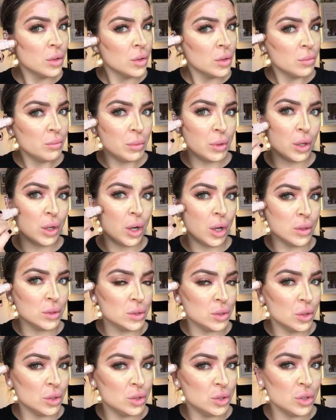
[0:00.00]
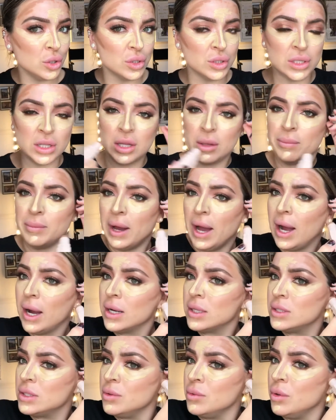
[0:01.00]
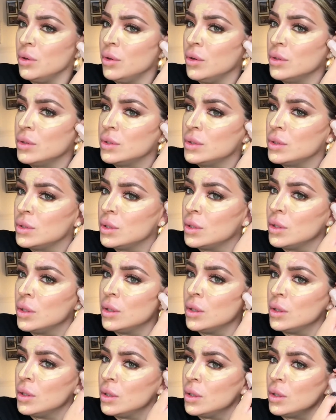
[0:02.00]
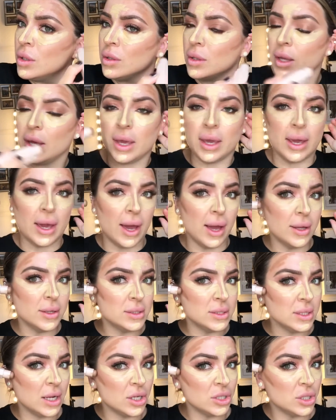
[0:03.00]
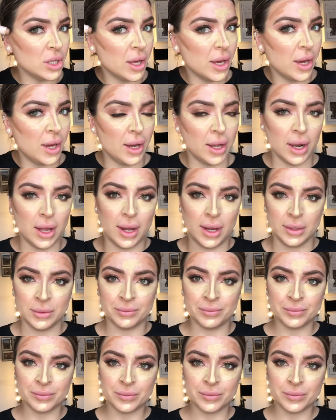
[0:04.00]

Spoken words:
bit of contour just at the back towards the ear slash the hairline.